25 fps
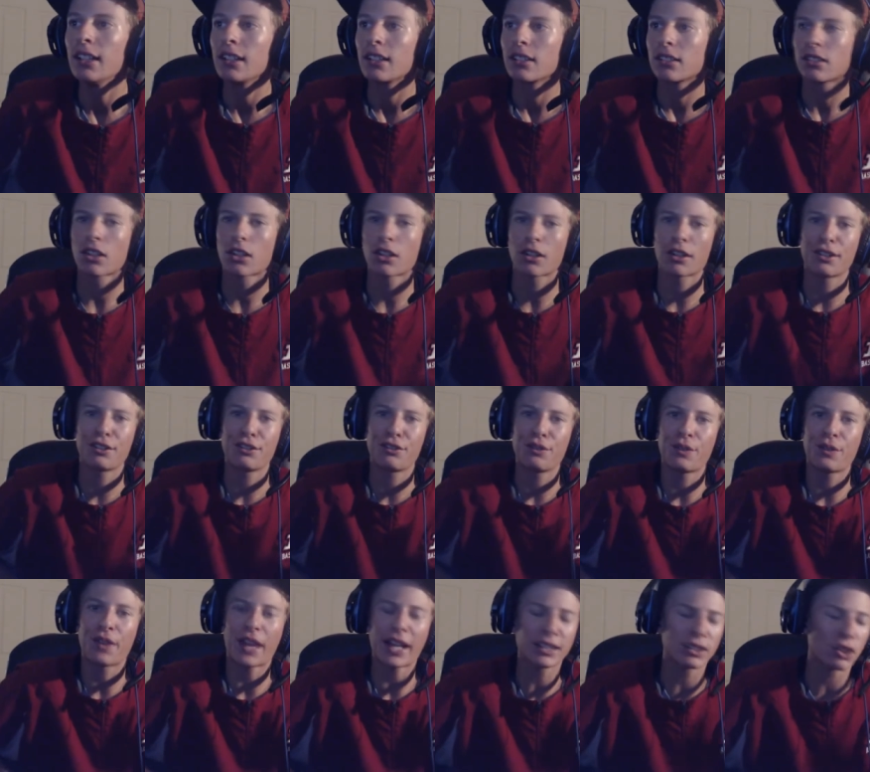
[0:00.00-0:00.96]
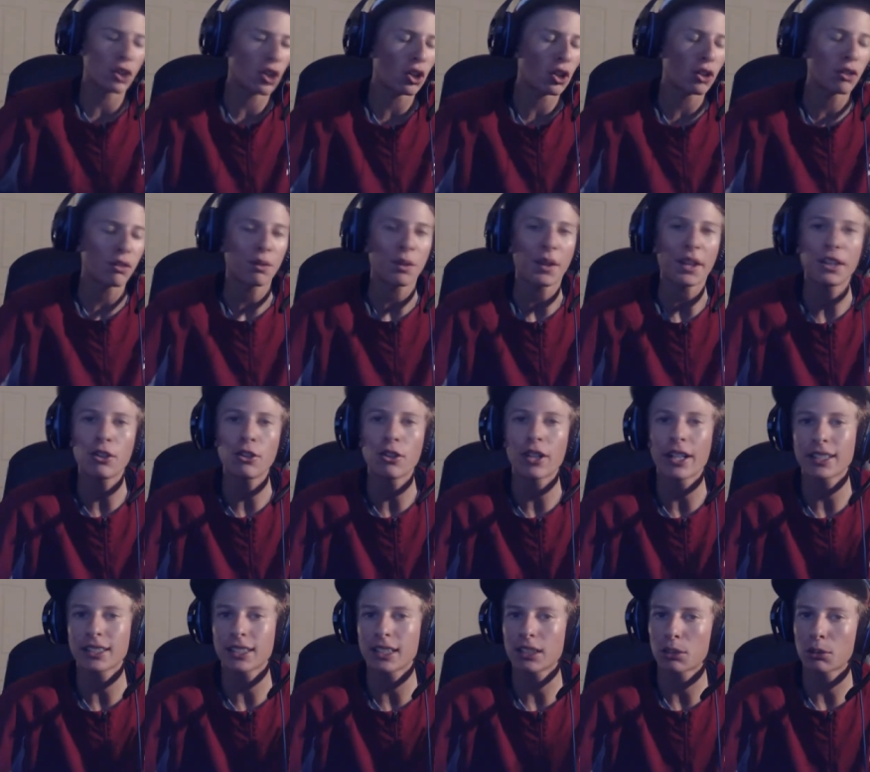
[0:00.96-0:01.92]
So that's all. Thank you
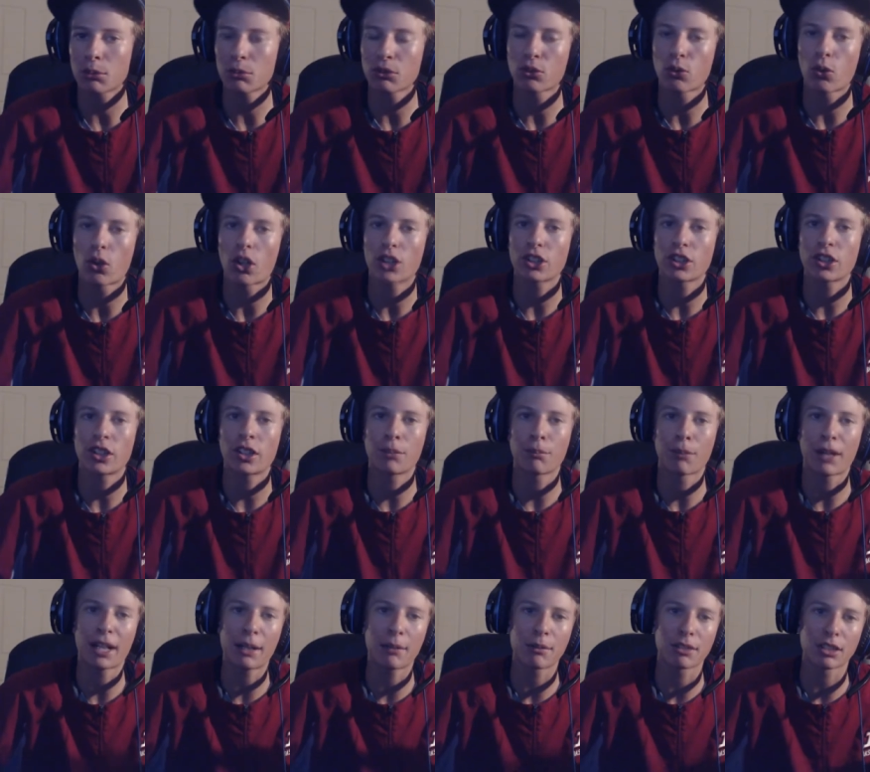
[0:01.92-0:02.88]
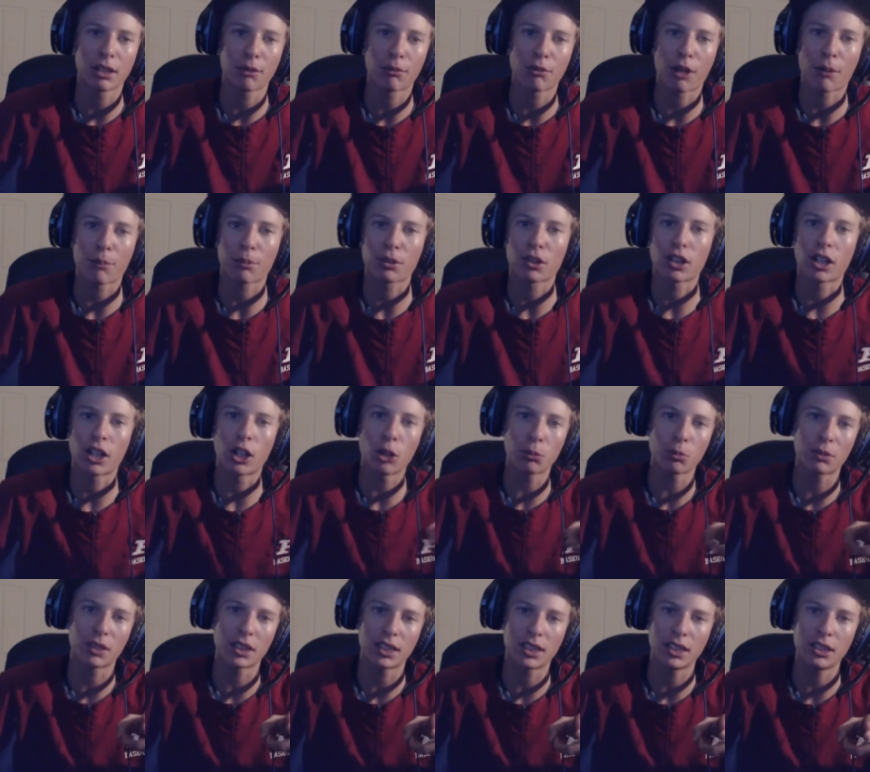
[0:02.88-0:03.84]
guys again so much for watching. My name is Lemon Raptor, and I
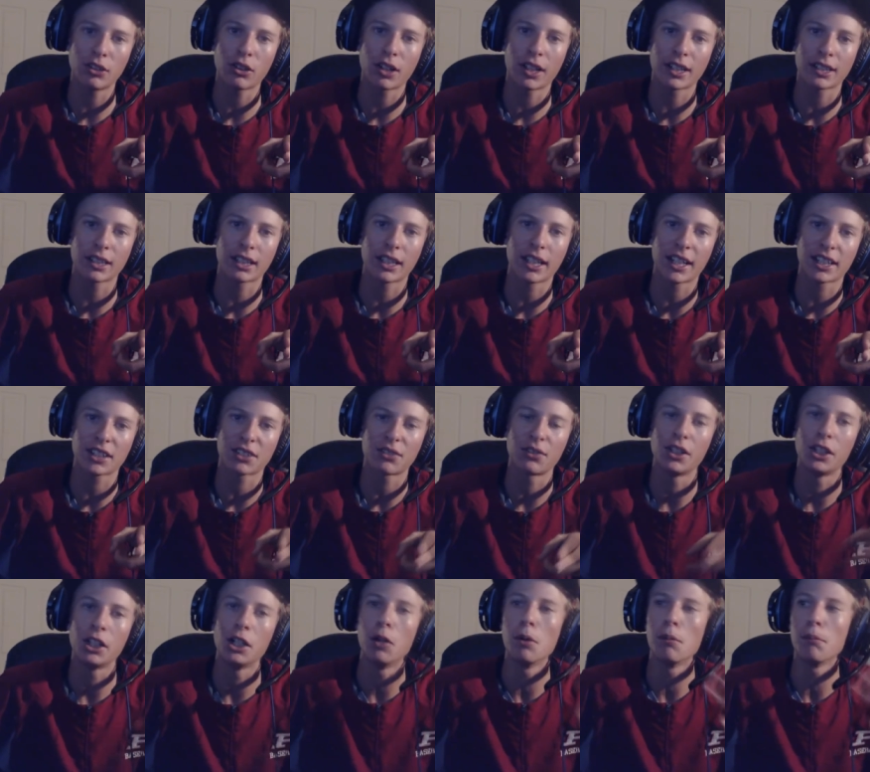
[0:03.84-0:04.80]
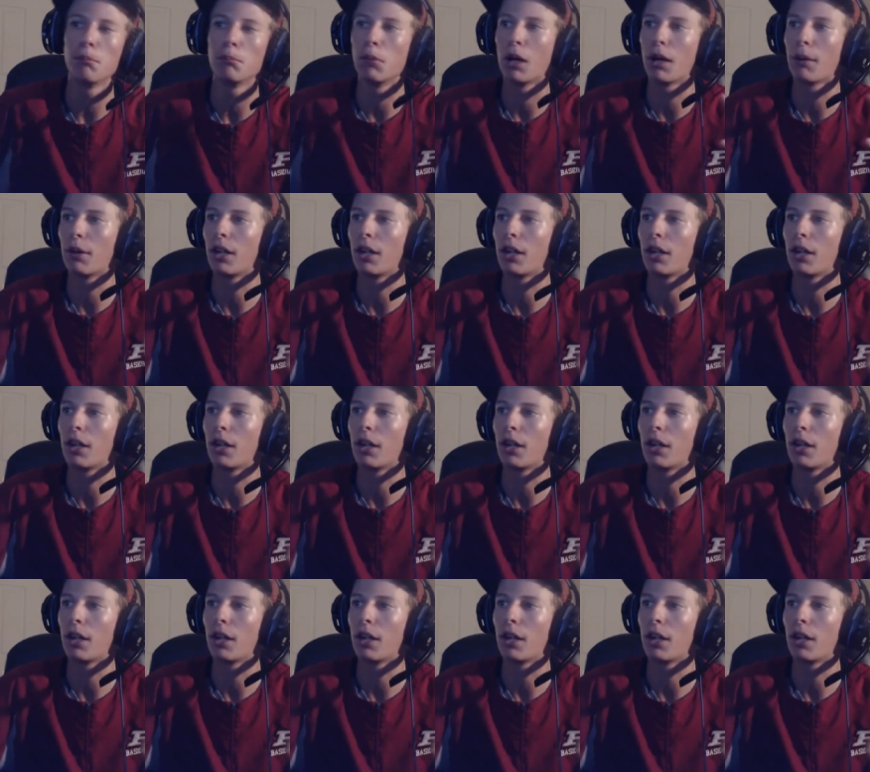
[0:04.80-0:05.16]
hope to see you guys in the next video. Bye